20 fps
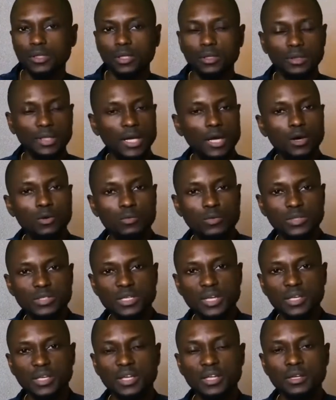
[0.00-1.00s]
Now we're
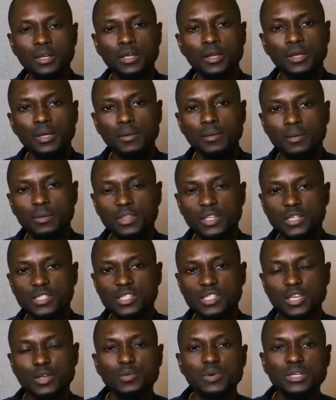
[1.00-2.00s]
taking this
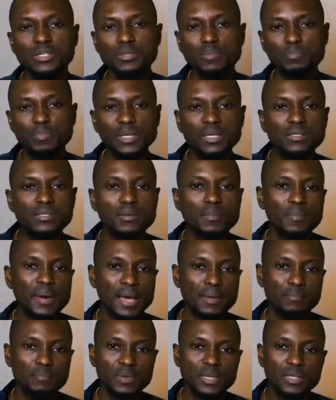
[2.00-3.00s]
series bit
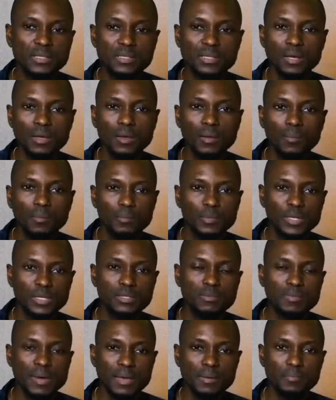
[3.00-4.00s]
by bit,
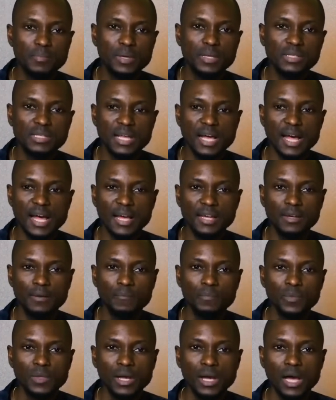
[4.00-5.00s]
and
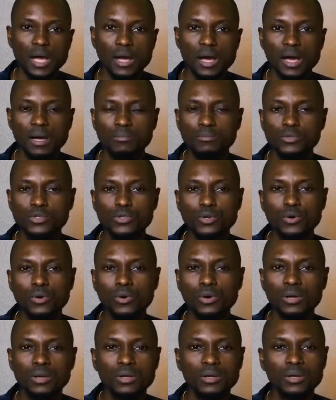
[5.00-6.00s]
I'm
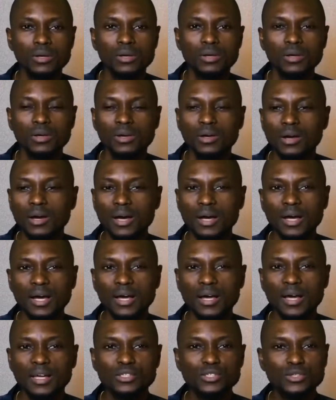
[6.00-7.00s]
so
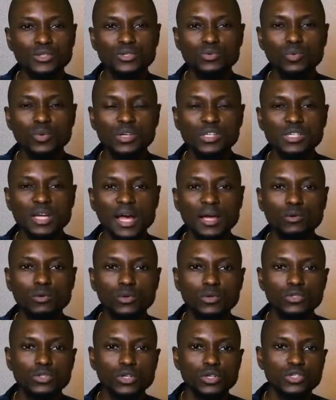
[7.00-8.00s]
I just wish I
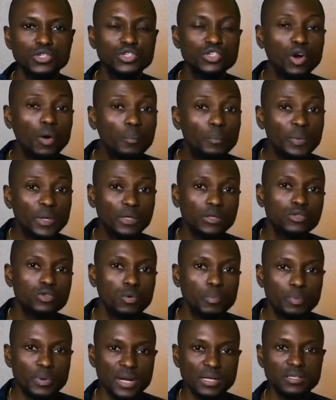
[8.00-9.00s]
could just jump
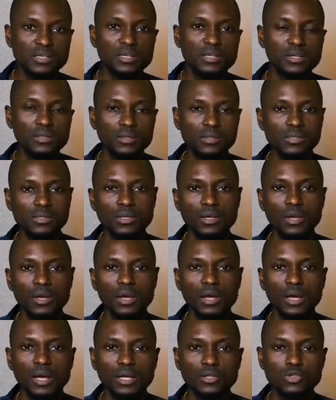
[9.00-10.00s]
into practicals
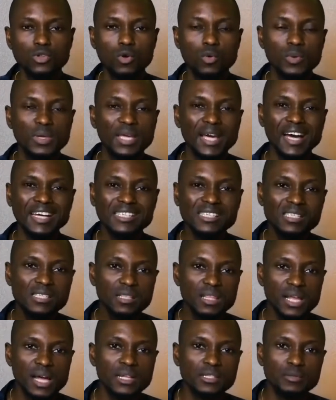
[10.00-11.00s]
so we can
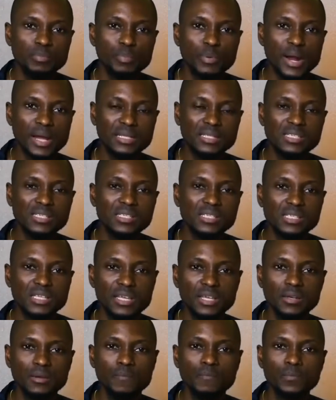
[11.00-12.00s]
start
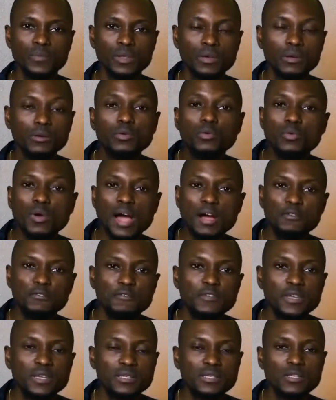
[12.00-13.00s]
practicing
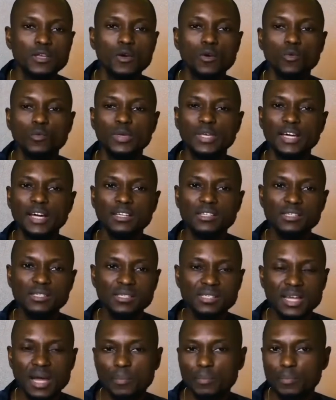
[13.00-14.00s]
graphics. We can
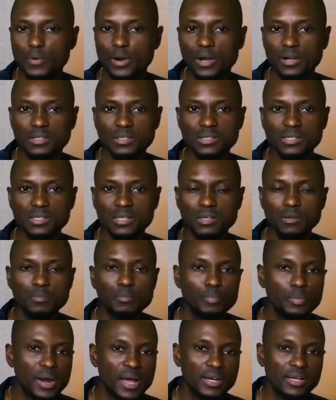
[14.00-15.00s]
start practicing
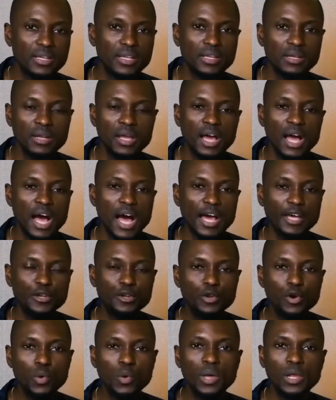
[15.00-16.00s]
branding. I
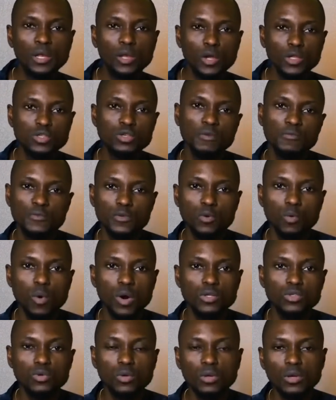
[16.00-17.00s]
know a lot of you
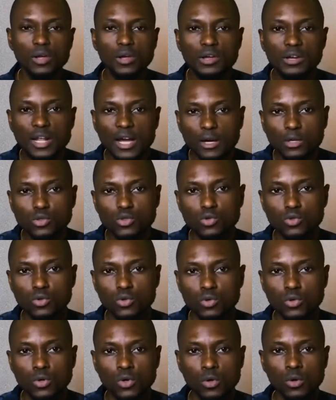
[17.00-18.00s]
want to learn how
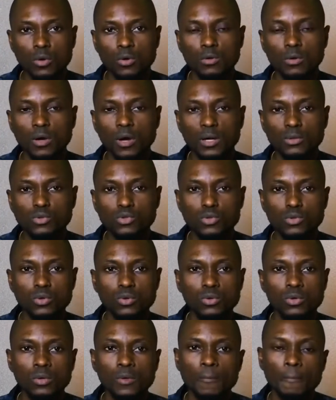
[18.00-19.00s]
to
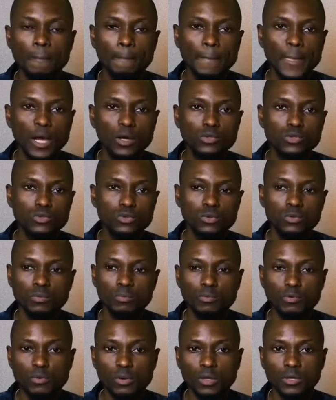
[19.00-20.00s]
do
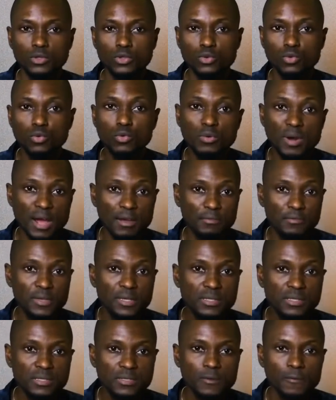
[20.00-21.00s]

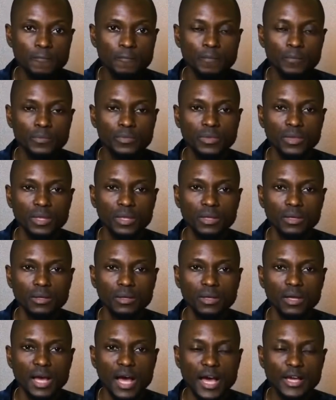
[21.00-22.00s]
graphics.
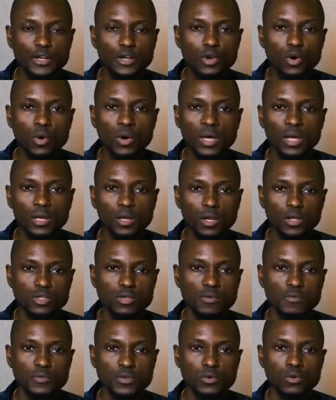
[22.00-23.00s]
I know a lot
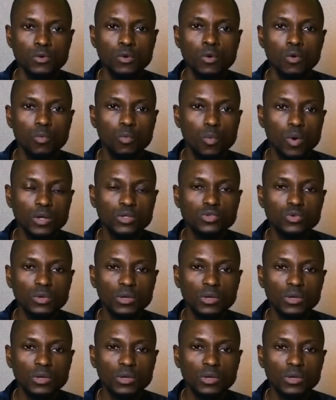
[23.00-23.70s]
of you want to